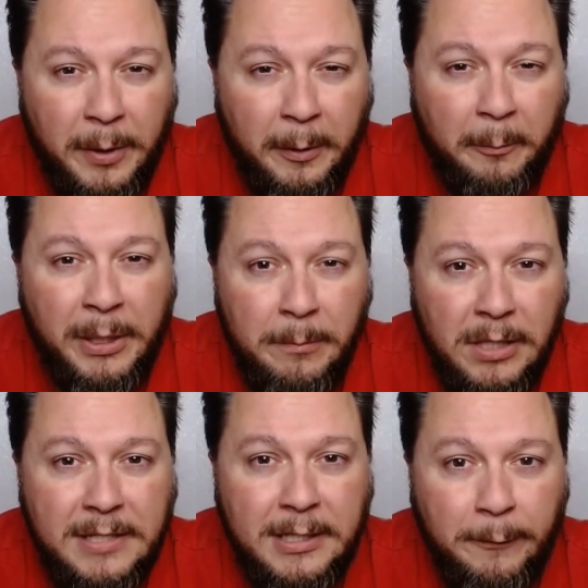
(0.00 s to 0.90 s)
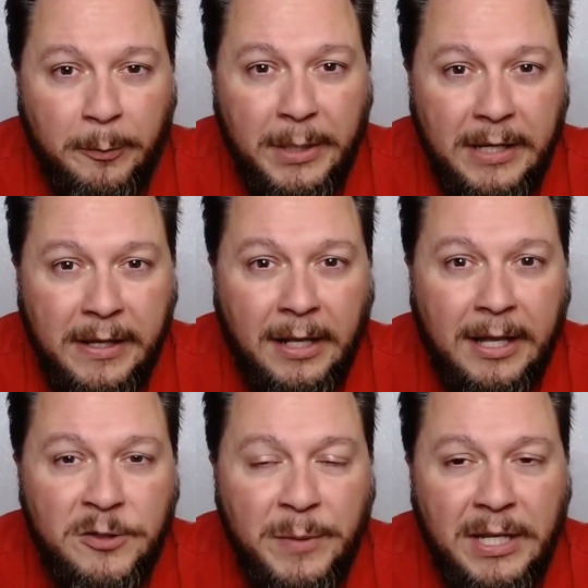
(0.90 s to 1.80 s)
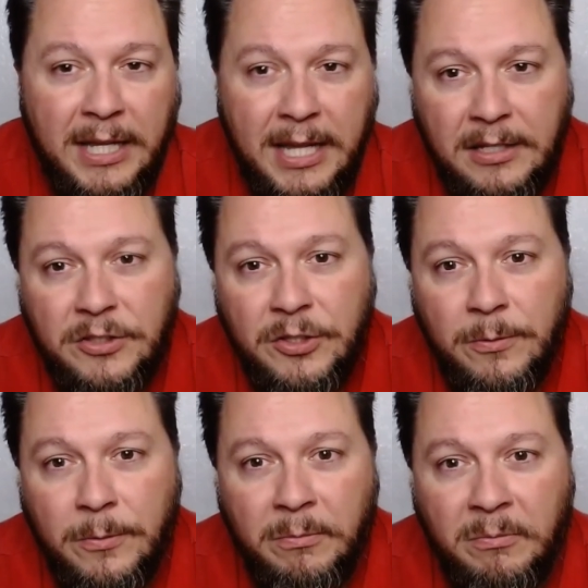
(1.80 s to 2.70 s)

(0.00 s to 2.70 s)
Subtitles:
big blessing for me. That allows me to get into